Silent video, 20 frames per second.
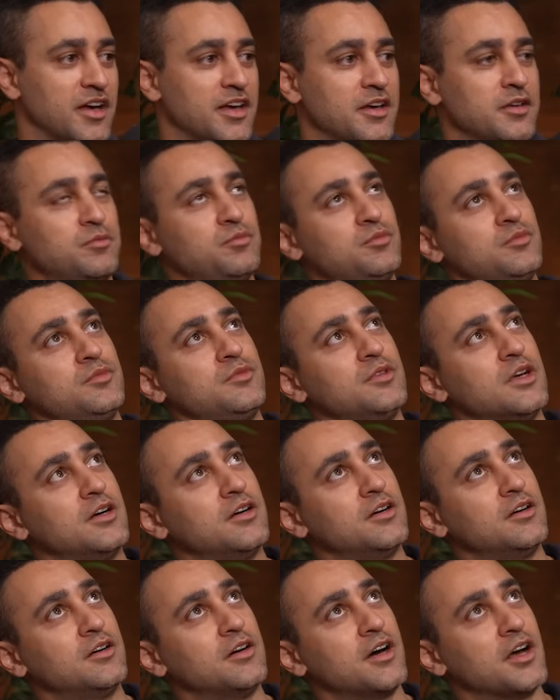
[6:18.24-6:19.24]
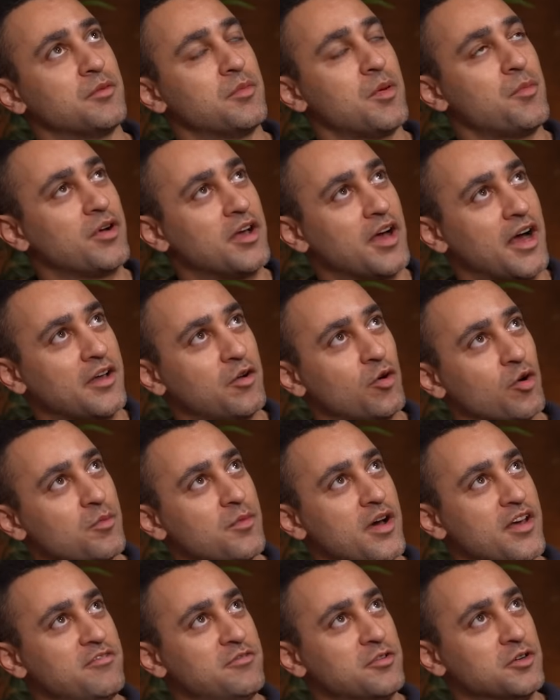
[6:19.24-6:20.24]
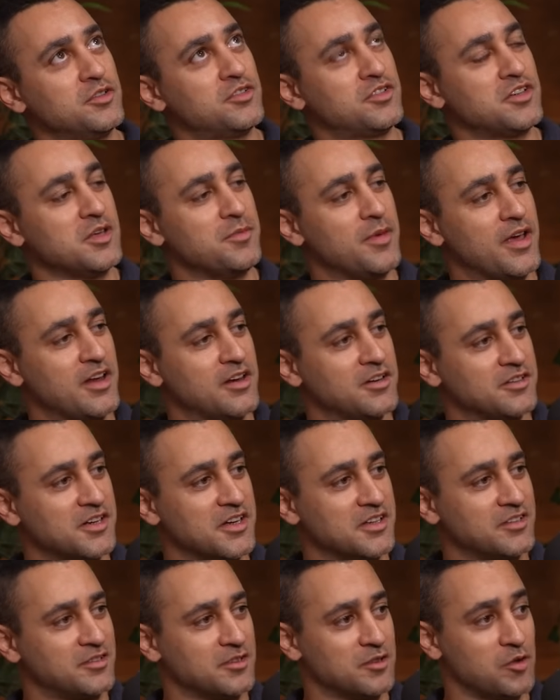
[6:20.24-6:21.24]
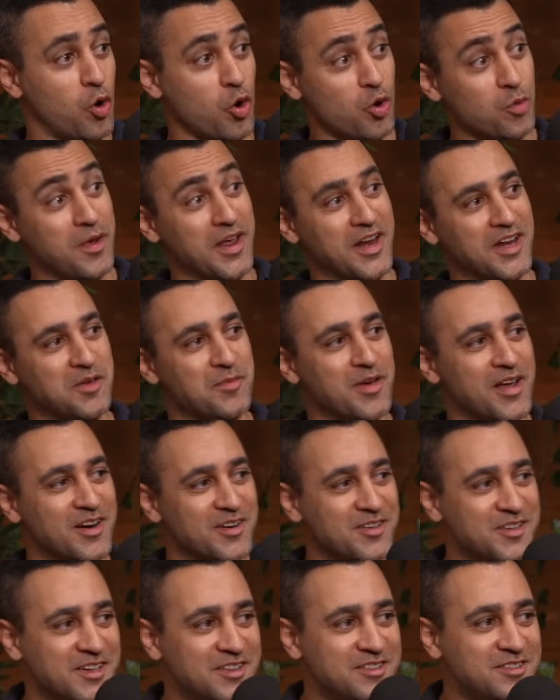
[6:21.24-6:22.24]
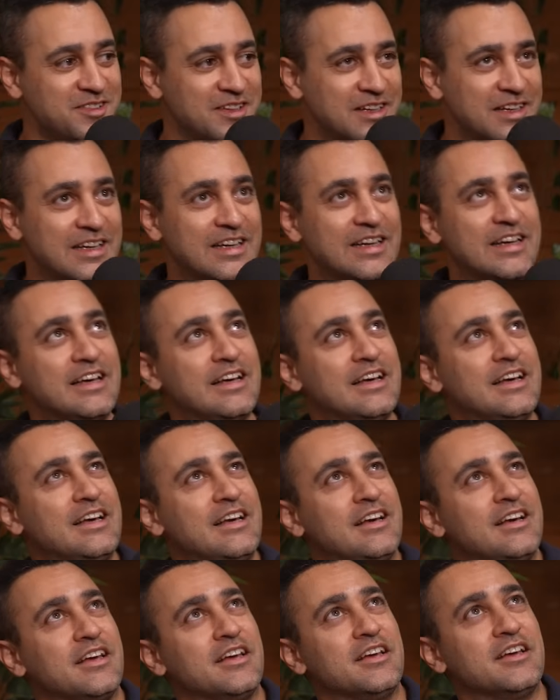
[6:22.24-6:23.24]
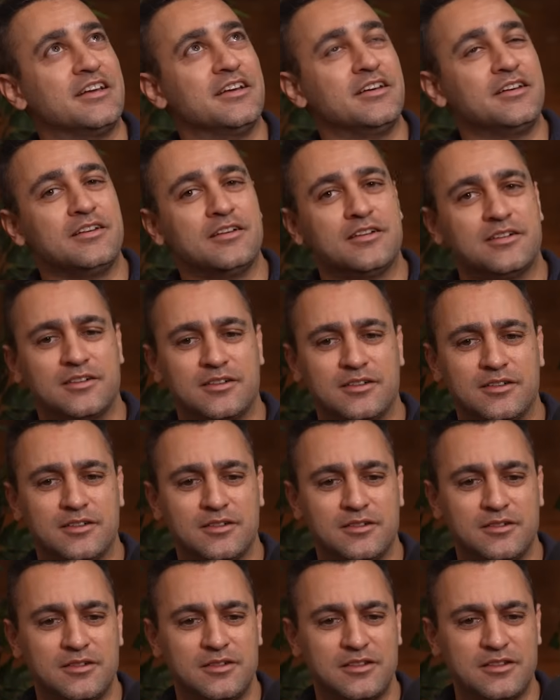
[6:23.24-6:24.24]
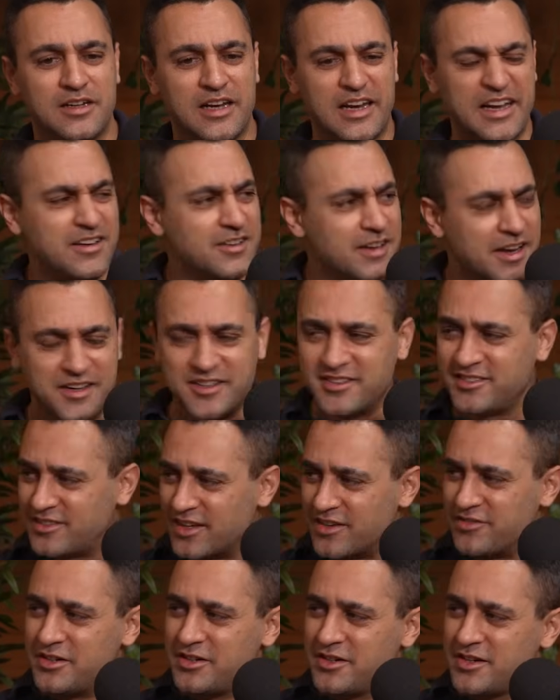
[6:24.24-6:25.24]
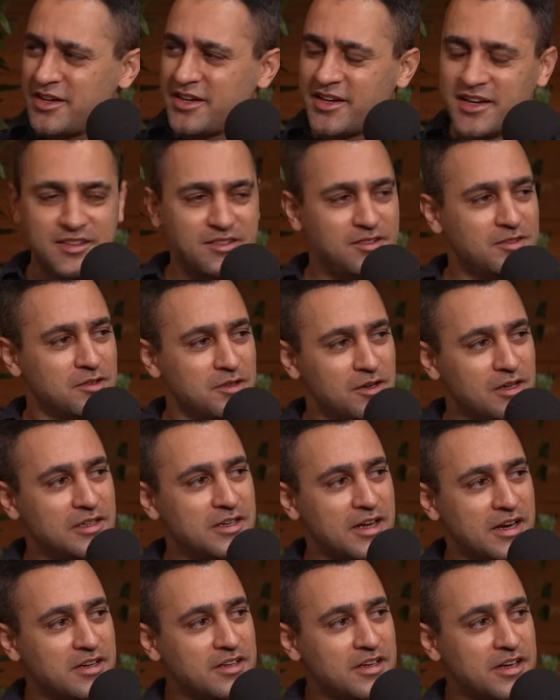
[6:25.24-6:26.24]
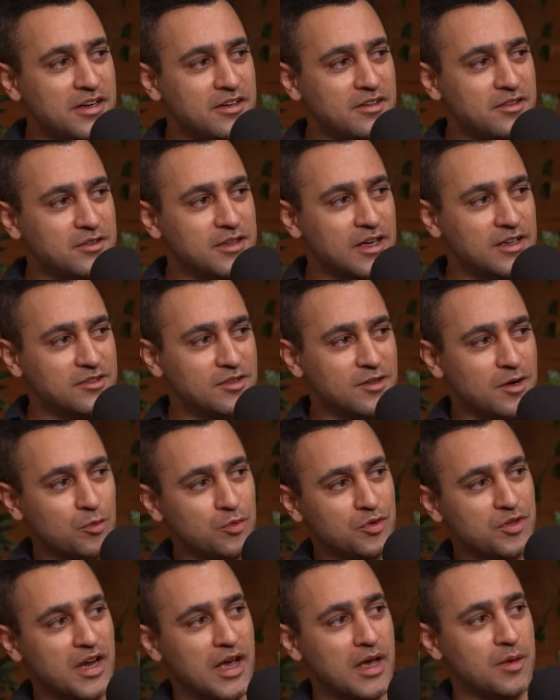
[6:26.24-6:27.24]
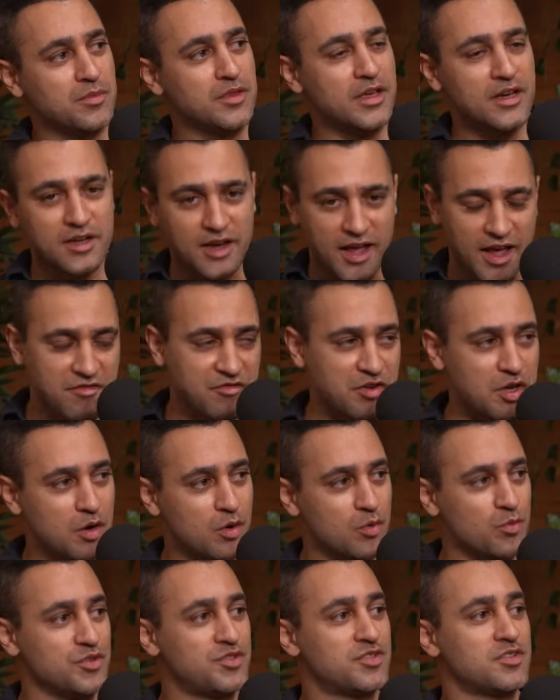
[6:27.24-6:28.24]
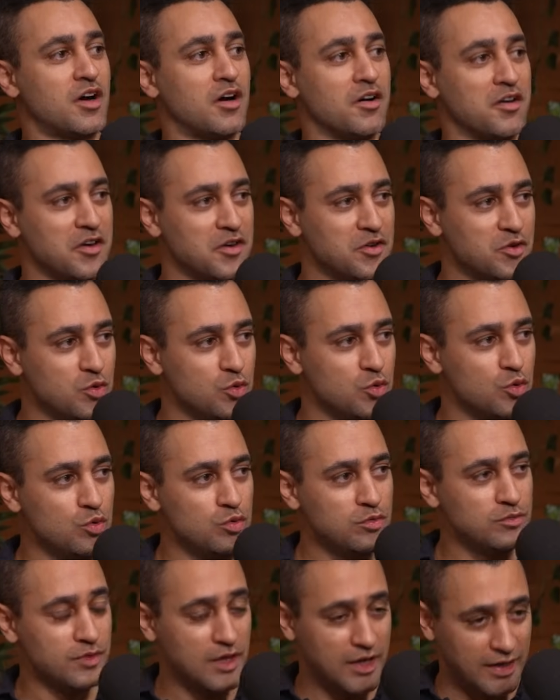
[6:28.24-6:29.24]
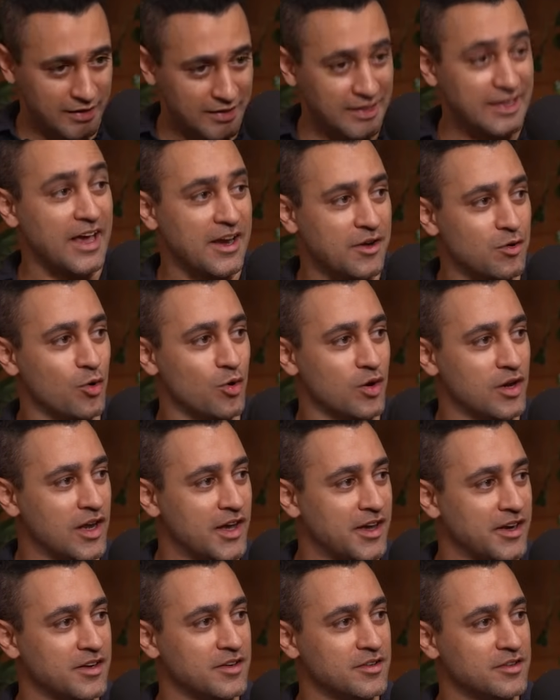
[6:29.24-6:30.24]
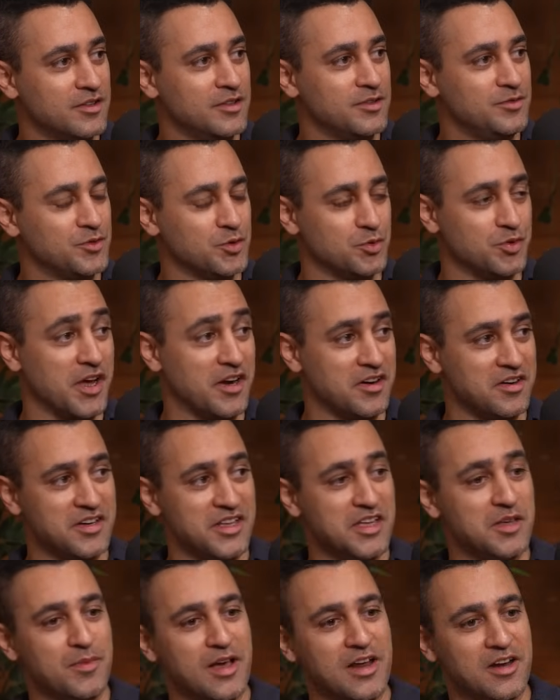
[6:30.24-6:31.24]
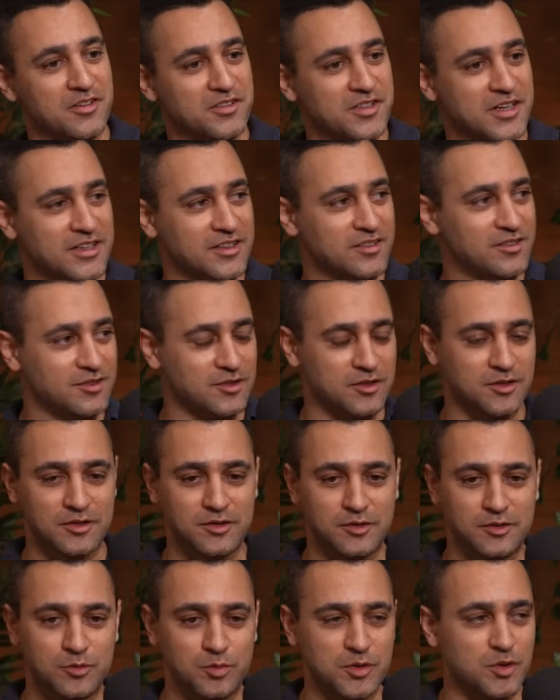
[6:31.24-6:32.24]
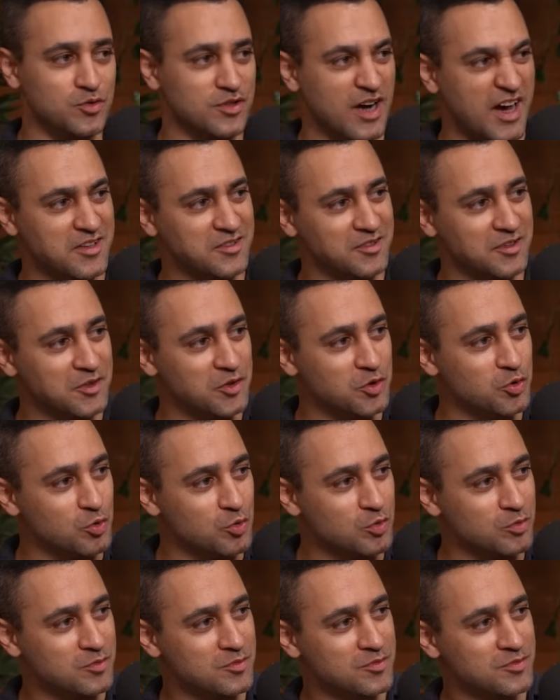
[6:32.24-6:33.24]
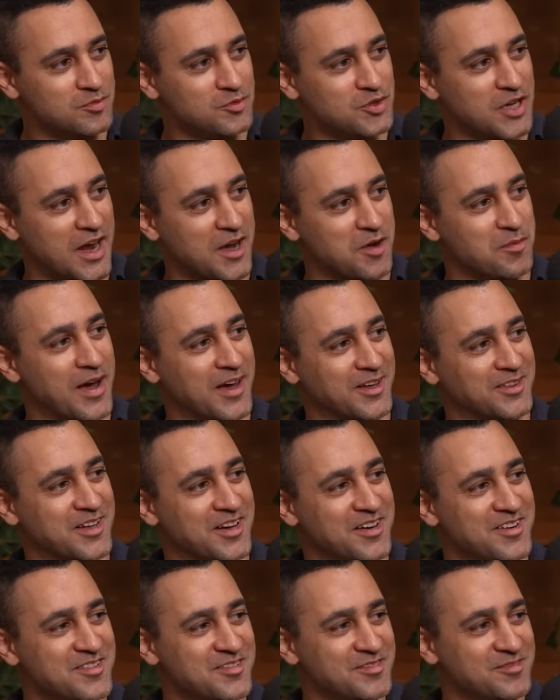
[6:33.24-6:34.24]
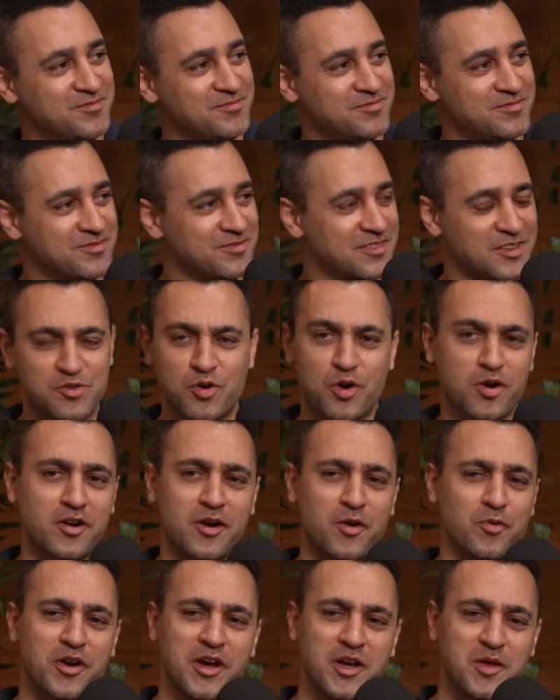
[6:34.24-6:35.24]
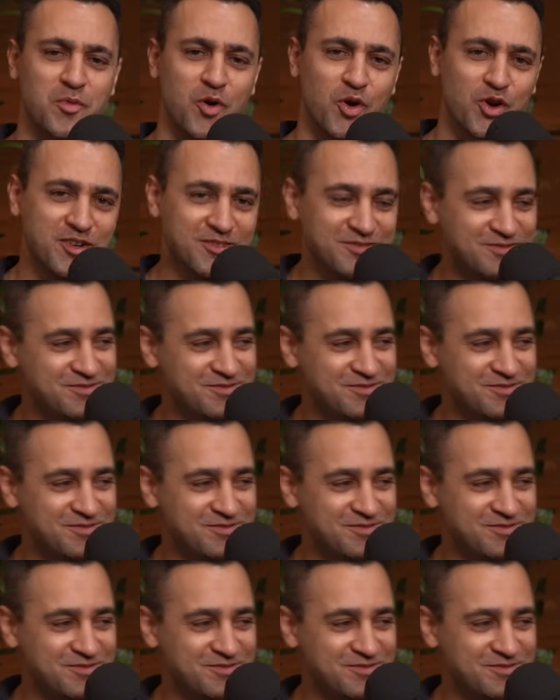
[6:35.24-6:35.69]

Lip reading: I remember I got my first email address, a Hotmail email address, in late 97, I guess, early 98. That's around the time that everyone was starting to get online. You'd get an email address. We used ICQ chat back then. It's not around anymore.